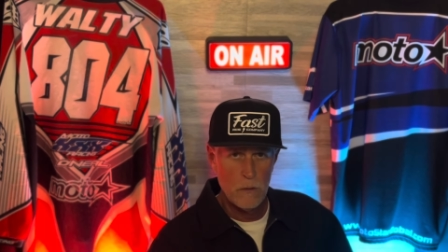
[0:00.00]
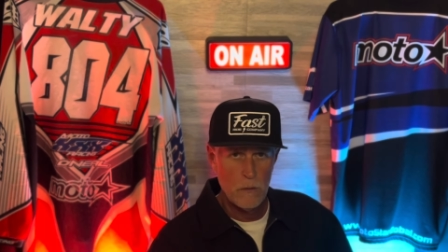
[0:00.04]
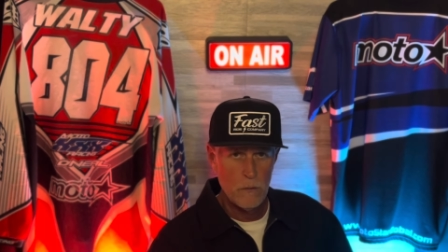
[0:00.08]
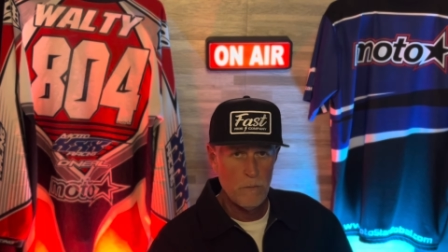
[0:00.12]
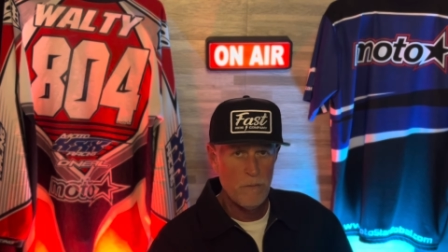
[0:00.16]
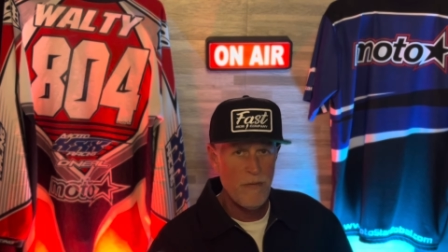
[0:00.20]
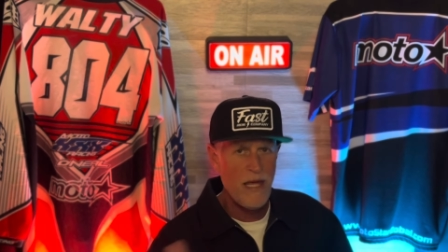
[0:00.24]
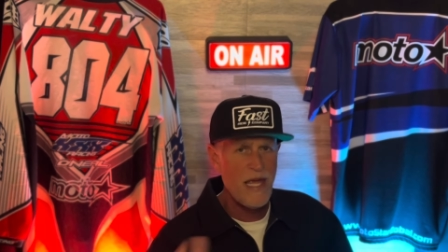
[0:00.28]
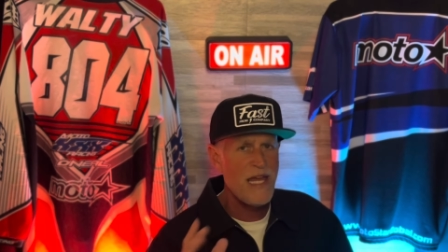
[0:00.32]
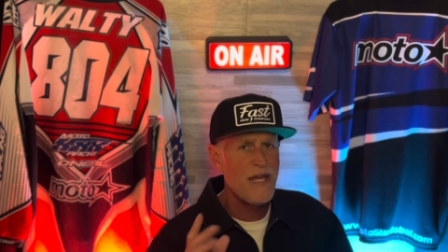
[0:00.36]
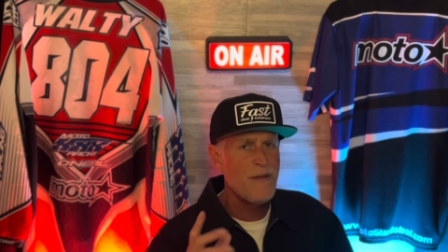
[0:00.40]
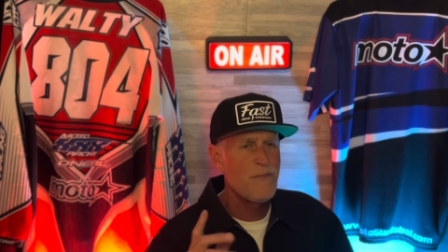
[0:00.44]

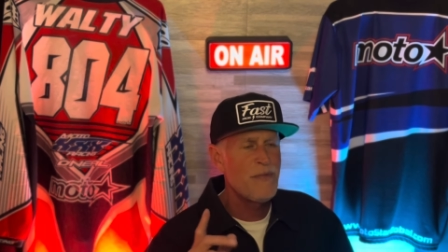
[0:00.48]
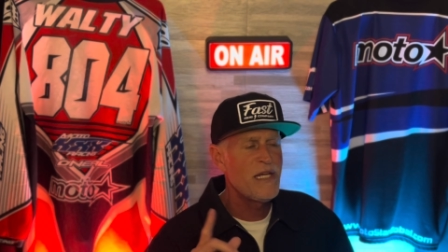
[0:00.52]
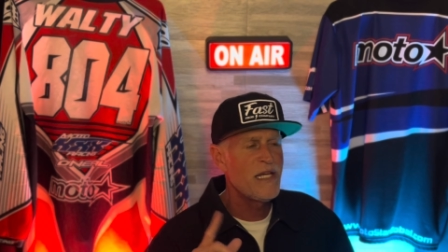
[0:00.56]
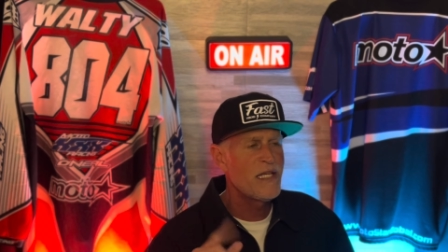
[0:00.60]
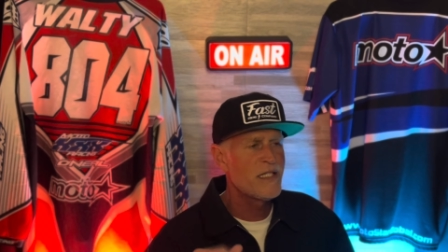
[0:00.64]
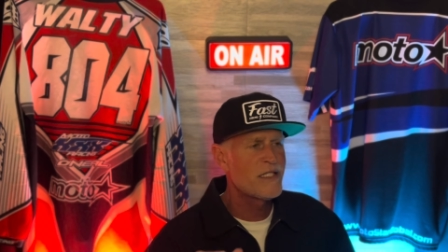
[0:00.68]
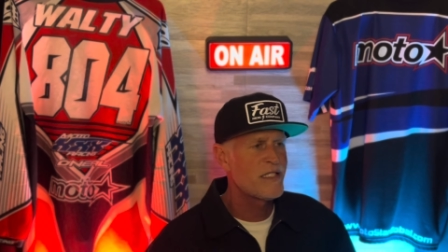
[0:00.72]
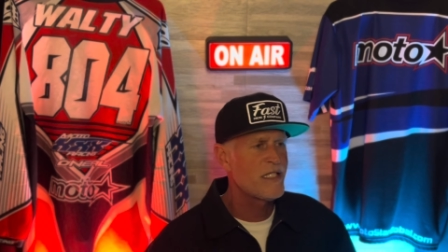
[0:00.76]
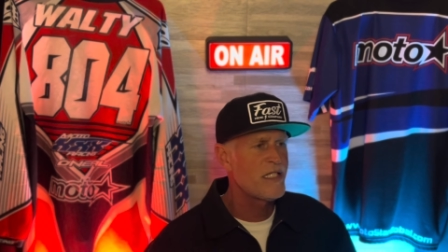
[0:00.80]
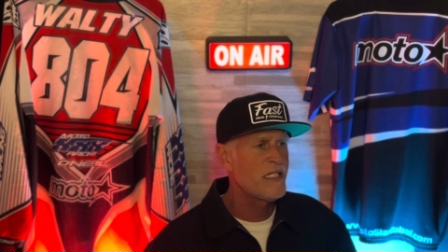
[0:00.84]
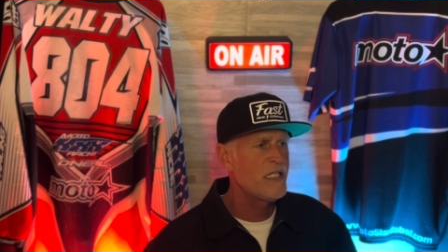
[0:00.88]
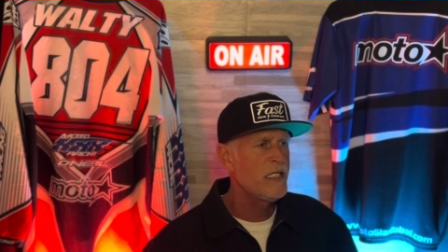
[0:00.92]
Maybe
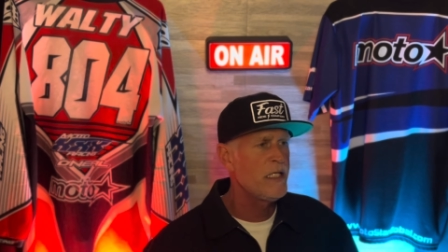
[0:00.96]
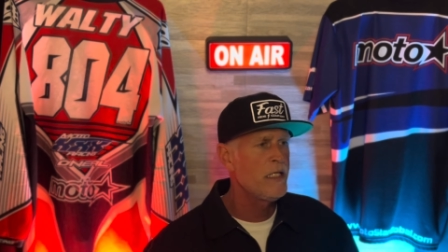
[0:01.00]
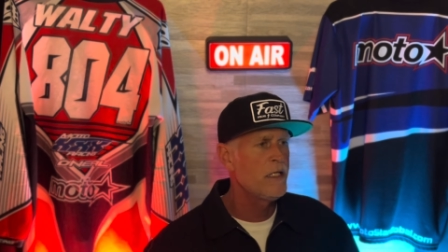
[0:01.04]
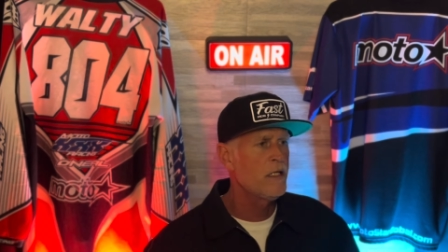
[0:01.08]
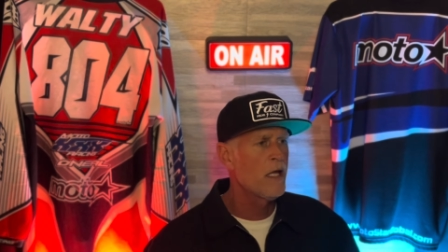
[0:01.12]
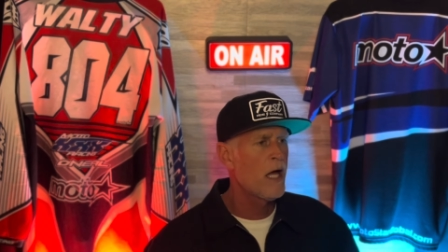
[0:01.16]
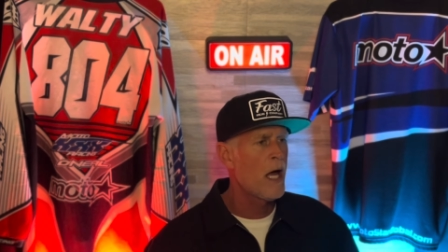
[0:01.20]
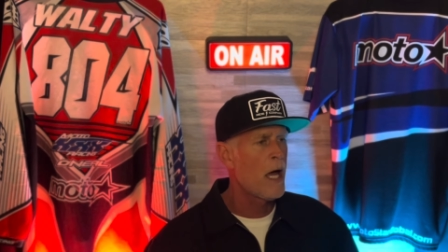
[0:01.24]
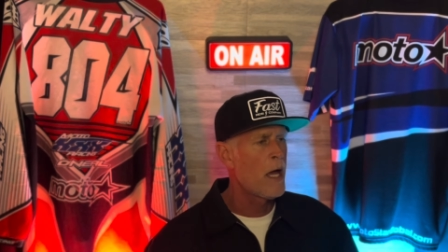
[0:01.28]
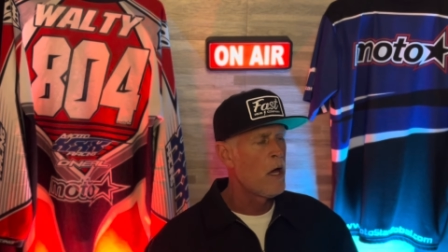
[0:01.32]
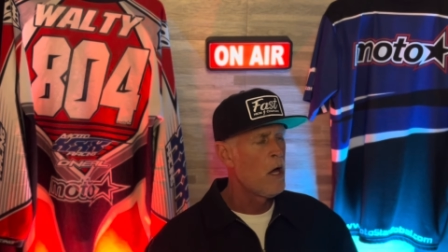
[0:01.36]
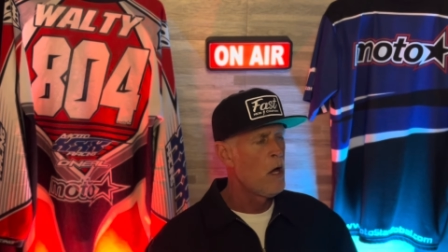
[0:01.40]
it's
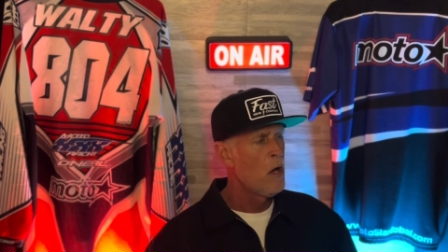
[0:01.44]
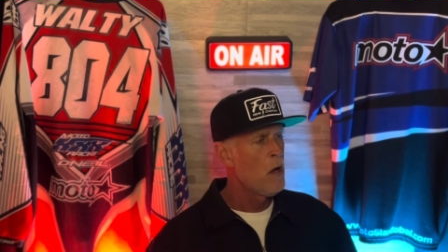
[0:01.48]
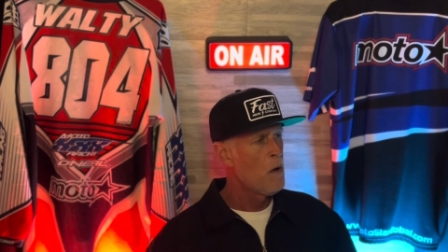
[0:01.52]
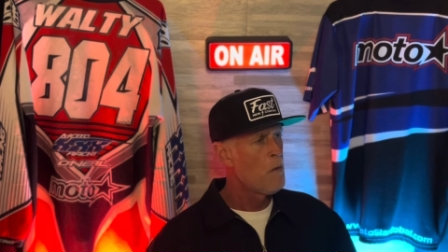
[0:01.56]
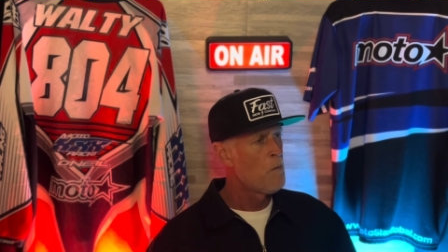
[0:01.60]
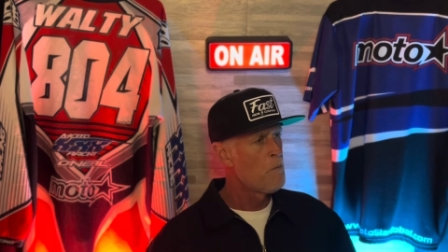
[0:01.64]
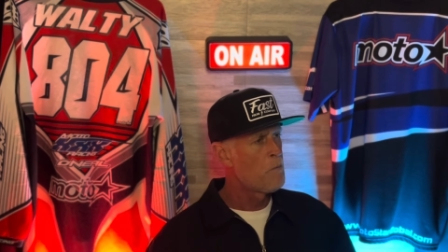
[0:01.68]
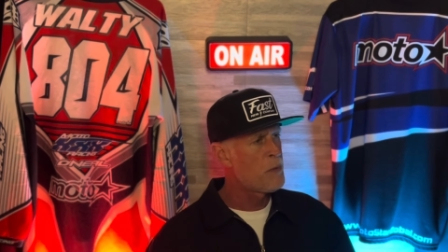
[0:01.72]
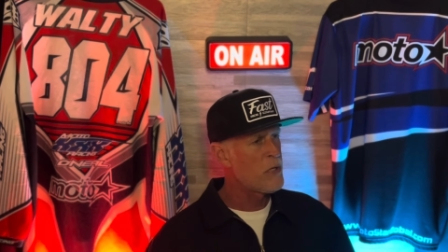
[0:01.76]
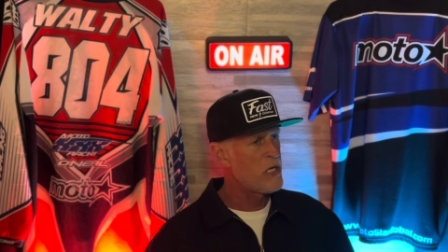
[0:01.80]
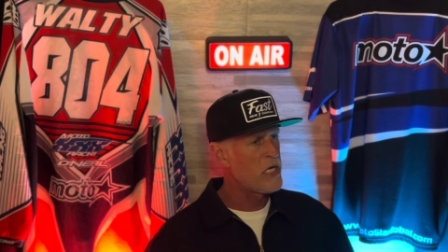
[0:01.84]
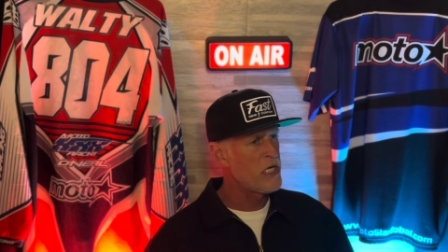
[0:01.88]
Eli.
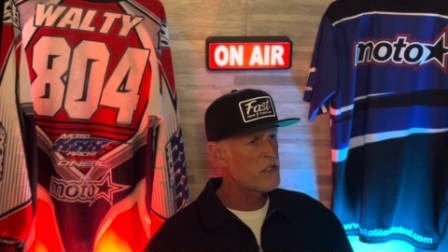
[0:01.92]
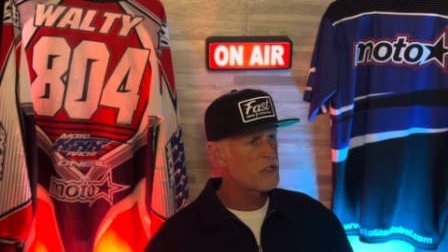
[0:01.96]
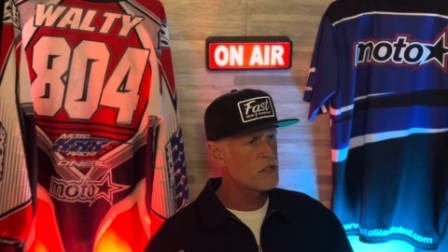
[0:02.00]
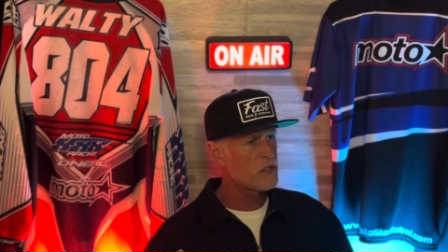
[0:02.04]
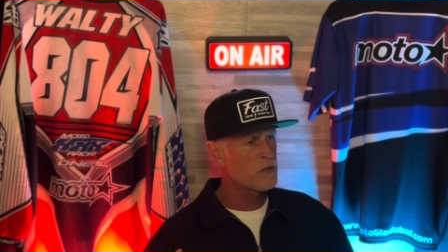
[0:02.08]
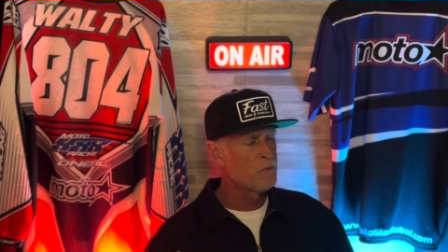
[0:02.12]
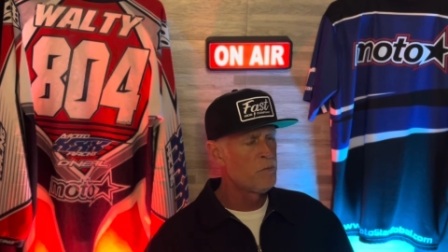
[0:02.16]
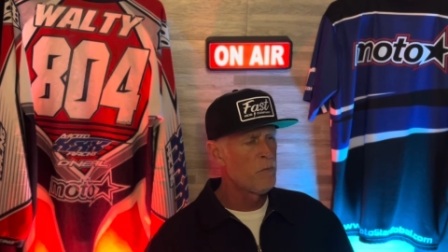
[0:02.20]
Beast